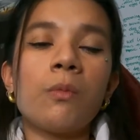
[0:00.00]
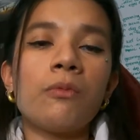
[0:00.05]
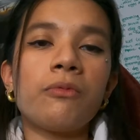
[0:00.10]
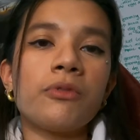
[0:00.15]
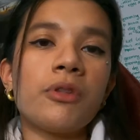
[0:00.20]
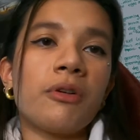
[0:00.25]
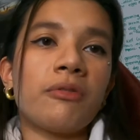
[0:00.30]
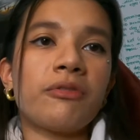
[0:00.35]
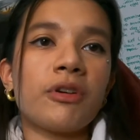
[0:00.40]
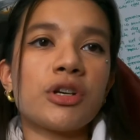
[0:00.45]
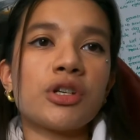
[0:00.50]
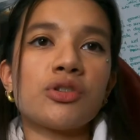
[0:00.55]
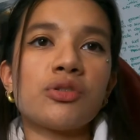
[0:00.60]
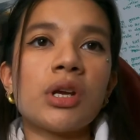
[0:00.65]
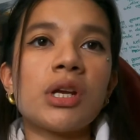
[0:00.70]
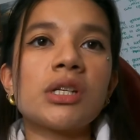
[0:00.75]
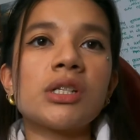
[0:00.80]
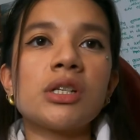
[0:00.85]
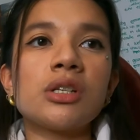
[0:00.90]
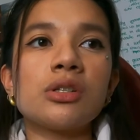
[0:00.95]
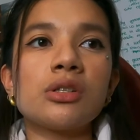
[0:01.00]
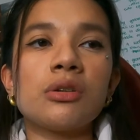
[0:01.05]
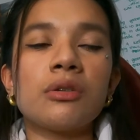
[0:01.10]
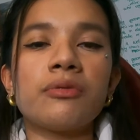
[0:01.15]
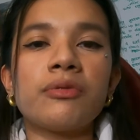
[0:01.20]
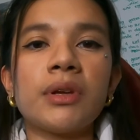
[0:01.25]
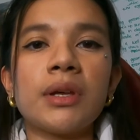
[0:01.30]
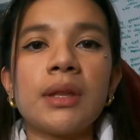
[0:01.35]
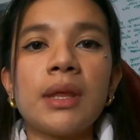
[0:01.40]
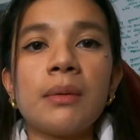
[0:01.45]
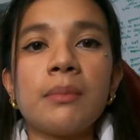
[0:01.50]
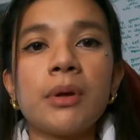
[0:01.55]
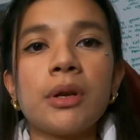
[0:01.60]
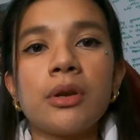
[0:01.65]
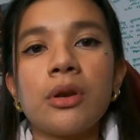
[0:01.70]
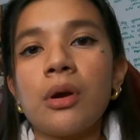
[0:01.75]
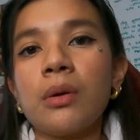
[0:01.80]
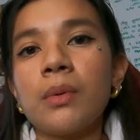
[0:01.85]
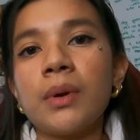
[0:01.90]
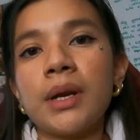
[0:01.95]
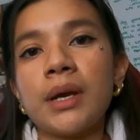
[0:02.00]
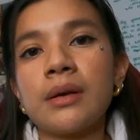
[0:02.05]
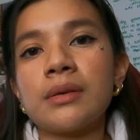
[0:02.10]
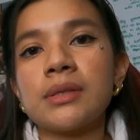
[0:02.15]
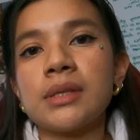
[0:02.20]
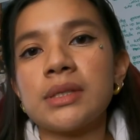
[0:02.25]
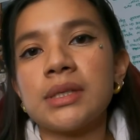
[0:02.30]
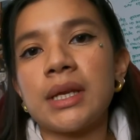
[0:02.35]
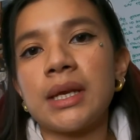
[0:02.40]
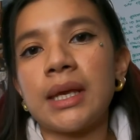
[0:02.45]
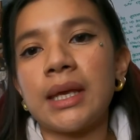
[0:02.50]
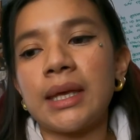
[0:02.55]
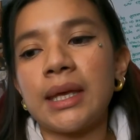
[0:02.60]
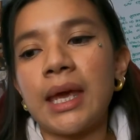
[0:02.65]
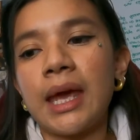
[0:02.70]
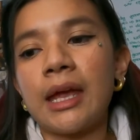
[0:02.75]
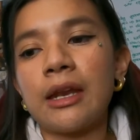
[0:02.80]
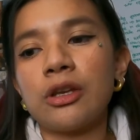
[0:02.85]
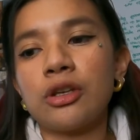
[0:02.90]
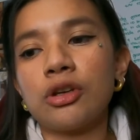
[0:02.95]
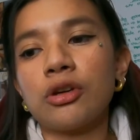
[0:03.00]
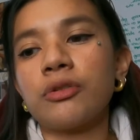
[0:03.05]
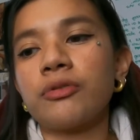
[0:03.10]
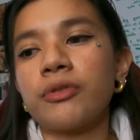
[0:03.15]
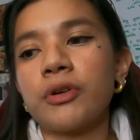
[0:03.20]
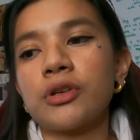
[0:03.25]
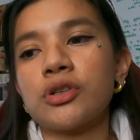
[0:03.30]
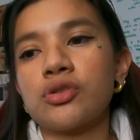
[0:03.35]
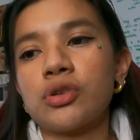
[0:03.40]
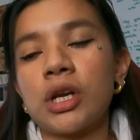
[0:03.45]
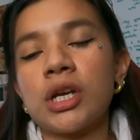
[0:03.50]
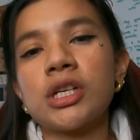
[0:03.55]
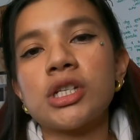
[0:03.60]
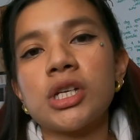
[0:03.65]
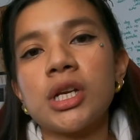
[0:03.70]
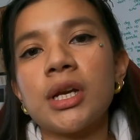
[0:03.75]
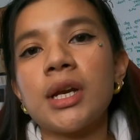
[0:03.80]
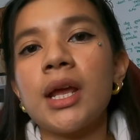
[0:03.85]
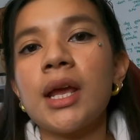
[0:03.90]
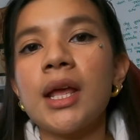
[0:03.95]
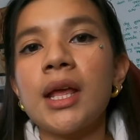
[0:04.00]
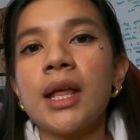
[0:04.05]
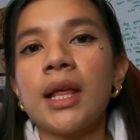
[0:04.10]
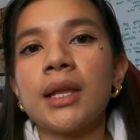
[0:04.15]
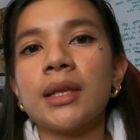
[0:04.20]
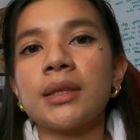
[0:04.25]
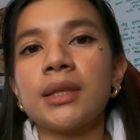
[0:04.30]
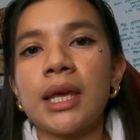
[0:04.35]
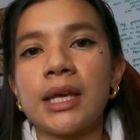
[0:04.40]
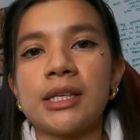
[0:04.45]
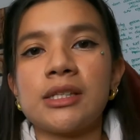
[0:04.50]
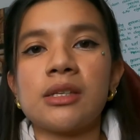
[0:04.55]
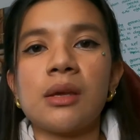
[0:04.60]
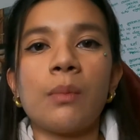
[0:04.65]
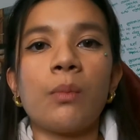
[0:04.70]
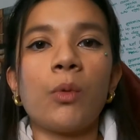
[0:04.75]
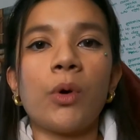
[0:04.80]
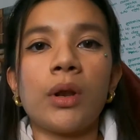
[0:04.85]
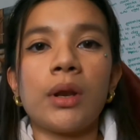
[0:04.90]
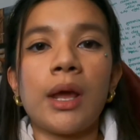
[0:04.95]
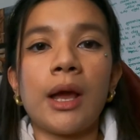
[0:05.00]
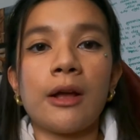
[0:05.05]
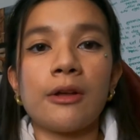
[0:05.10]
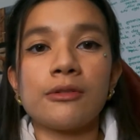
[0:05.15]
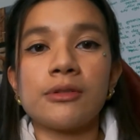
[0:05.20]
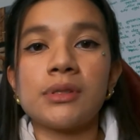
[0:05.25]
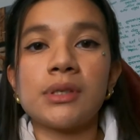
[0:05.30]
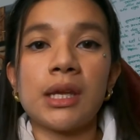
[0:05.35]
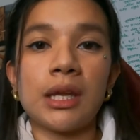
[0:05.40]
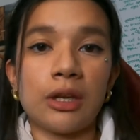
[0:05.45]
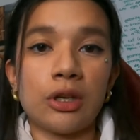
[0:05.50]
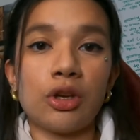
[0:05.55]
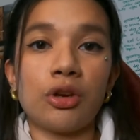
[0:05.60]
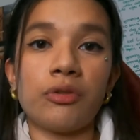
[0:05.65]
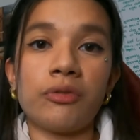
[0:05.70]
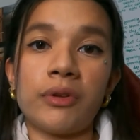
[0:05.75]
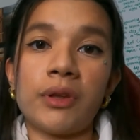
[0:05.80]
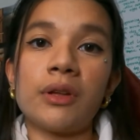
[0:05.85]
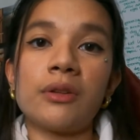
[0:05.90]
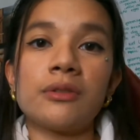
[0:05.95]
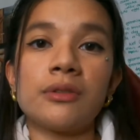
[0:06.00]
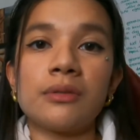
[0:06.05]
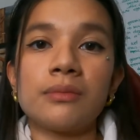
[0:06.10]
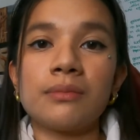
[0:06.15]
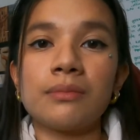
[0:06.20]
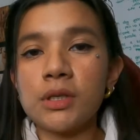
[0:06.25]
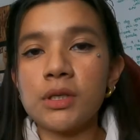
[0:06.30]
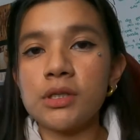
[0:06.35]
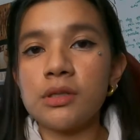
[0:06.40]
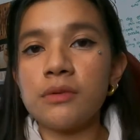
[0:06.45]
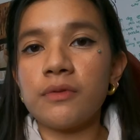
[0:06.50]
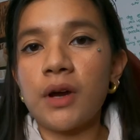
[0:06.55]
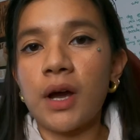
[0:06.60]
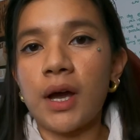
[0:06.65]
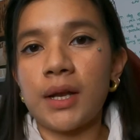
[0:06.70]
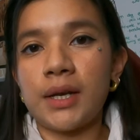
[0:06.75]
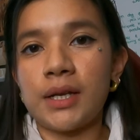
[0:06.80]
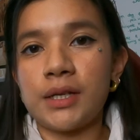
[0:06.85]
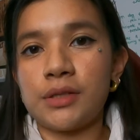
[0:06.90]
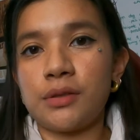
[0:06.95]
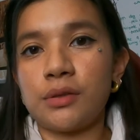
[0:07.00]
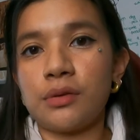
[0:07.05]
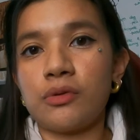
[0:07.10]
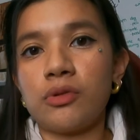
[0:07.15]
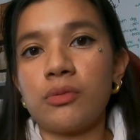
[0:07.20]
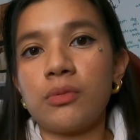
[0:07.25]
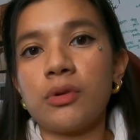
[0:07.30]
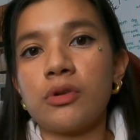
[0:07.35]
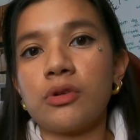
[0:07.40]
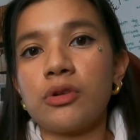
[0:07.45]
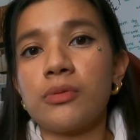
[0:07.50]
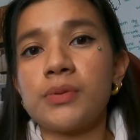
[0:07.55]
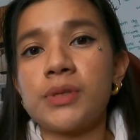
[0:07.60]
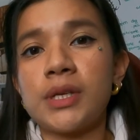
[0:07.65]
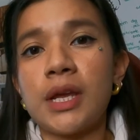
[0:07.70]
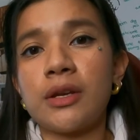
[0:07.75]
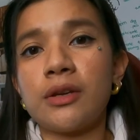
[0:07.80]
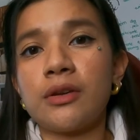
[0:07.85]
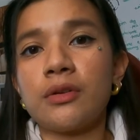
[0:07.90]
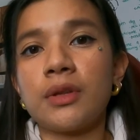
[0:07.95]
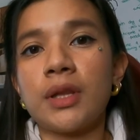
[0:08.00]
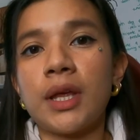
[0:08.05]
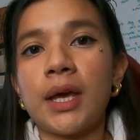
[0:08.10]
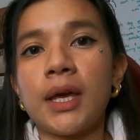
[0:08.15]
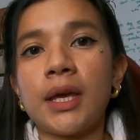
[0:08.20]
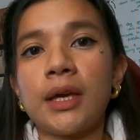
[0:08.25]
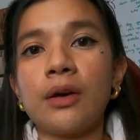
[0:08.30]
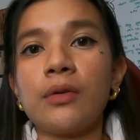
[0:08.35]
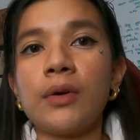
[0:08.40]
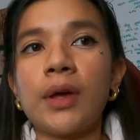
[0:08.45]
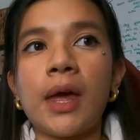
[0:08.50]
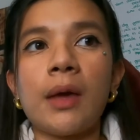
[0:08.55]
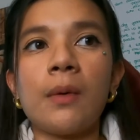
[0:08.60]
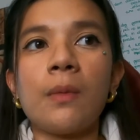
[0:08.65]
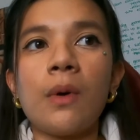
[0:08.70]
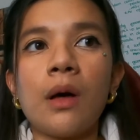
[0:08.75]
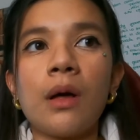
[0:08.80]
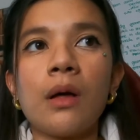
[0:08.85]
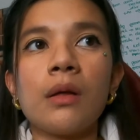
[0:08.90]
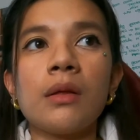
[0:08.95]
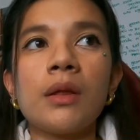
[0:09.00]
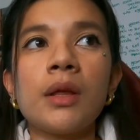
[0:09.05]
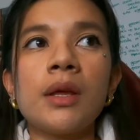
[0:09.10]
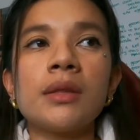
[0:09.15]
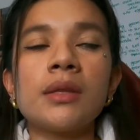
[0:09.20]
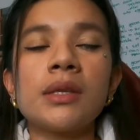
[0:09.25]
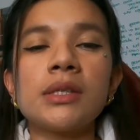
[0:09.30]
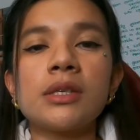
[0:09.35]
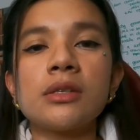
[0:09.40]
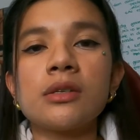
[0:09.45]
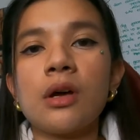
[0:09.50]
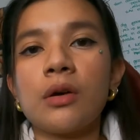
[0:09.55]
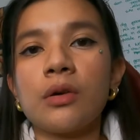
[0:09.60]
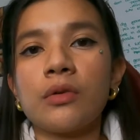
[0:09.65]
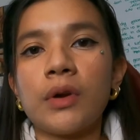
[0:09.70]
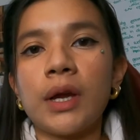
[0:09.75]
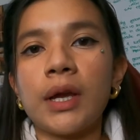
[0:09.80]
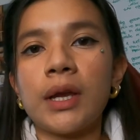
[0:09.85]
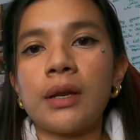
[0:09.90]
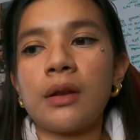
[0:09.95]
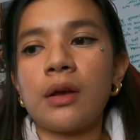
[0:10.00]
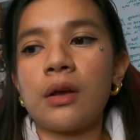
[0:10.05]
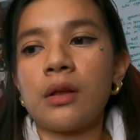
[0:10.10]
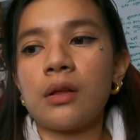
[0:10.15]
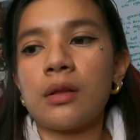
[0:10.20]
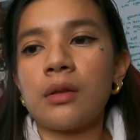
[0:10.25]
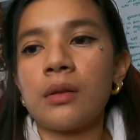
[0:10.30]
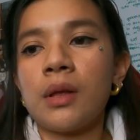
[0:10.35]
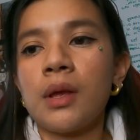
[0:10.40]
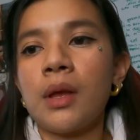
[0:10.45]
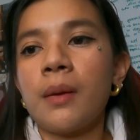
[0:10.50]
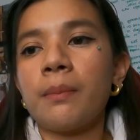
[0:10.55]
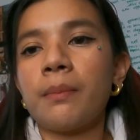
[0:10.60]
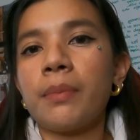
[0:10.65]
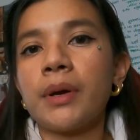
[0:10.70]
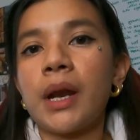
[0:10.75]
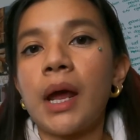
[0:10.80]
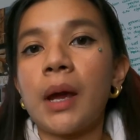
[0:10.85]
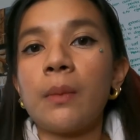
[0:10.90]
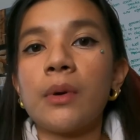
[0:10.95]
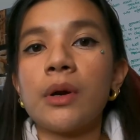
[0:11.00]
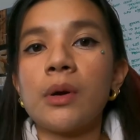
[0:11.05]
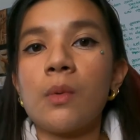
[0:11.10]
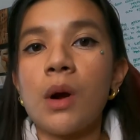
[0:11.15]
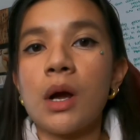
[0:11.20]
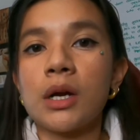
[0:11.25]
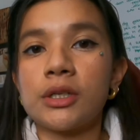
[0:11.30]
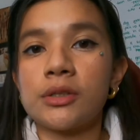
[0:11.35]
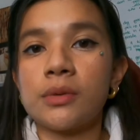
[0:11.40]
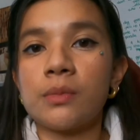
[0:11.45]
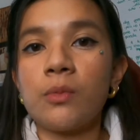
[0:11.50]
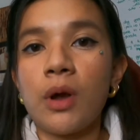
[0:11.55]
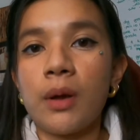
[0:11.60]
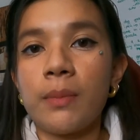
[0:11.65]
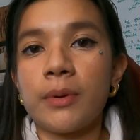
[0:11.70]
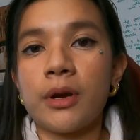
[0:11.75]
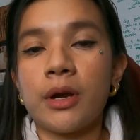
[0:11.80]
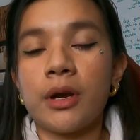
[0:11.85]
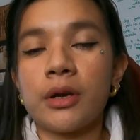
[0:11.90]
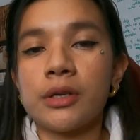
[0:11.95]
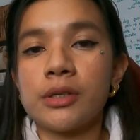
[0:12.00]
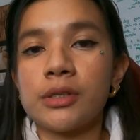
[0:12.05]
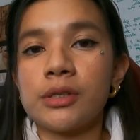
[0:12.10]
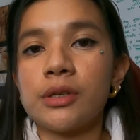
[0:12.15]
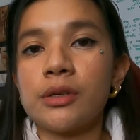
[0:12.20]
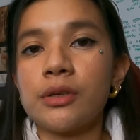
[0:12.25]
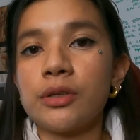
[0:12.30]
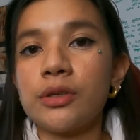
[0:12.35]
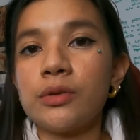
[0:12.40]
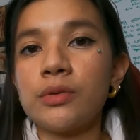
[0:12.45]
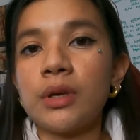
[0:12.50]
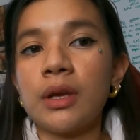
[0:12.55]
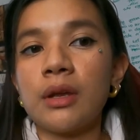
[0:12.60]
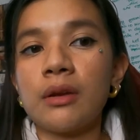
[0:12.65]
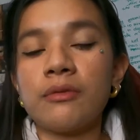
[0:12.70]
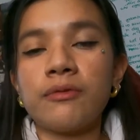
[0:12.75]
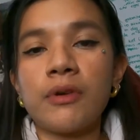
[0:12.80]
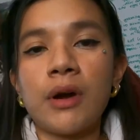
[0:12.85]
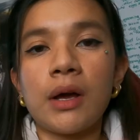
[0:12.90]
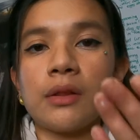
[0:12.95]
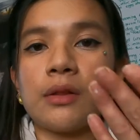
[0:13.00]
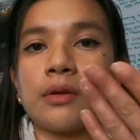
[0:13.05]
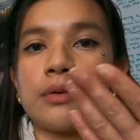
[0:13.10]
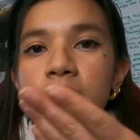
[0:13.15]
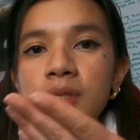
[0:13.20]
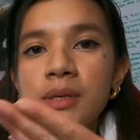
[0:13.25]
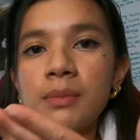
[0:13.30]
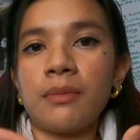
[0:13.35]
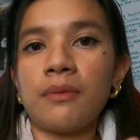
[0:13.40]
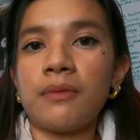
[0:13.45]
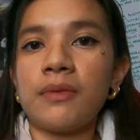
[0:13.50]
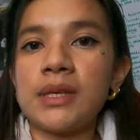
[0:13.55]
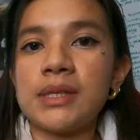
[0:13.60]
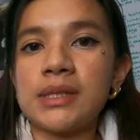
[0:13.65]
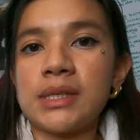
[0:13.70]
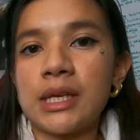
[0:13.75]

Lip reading: the frustrations you're feeling, but no one else is going to get your frustration like someone else in your field. Once you've gotten into the groomer groups and you're like, okay, well, this is all great and all, but I want to watch some webinars, you can follow some of these